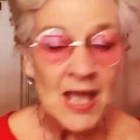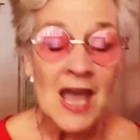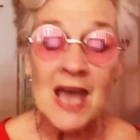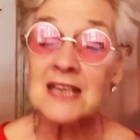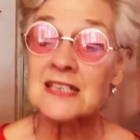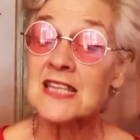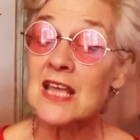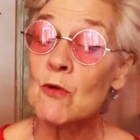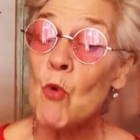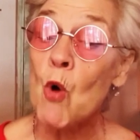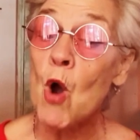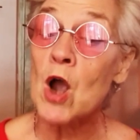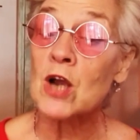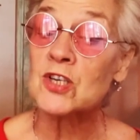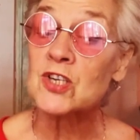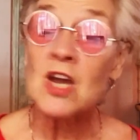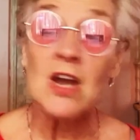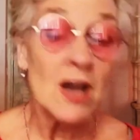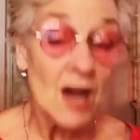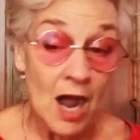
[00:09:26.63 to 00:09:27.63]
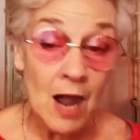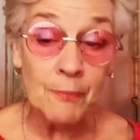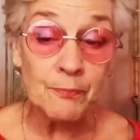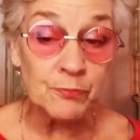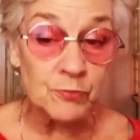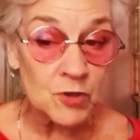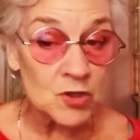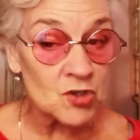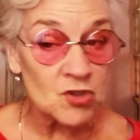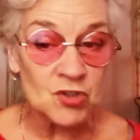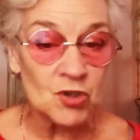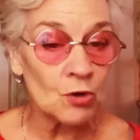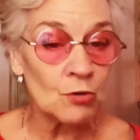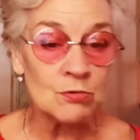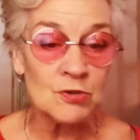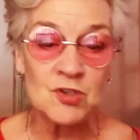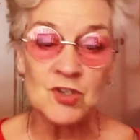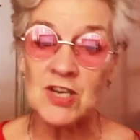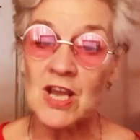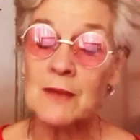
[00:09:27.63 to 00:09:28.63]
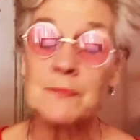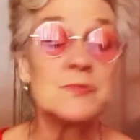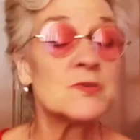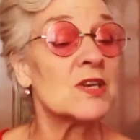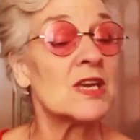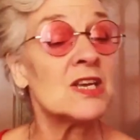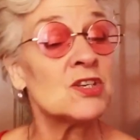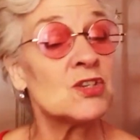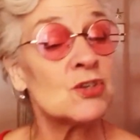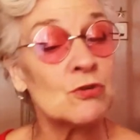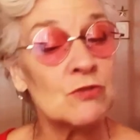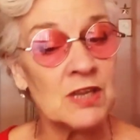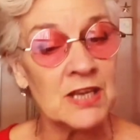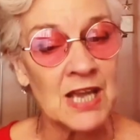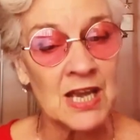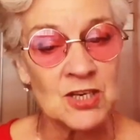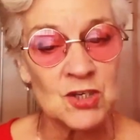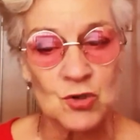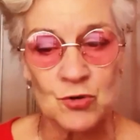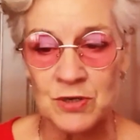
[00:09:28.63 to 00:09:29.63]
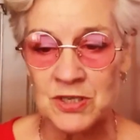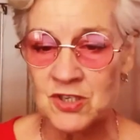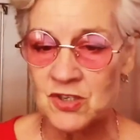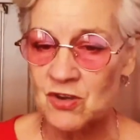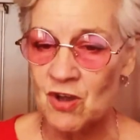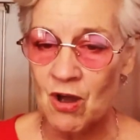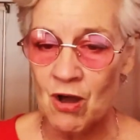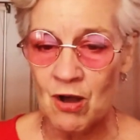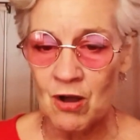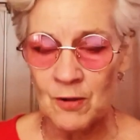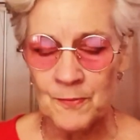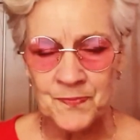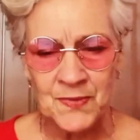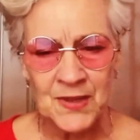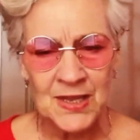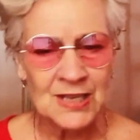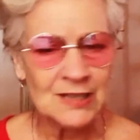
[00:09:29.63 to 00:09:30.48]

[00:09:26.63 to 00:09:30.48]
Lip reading: as they walked up the stone steps into the entrance hall.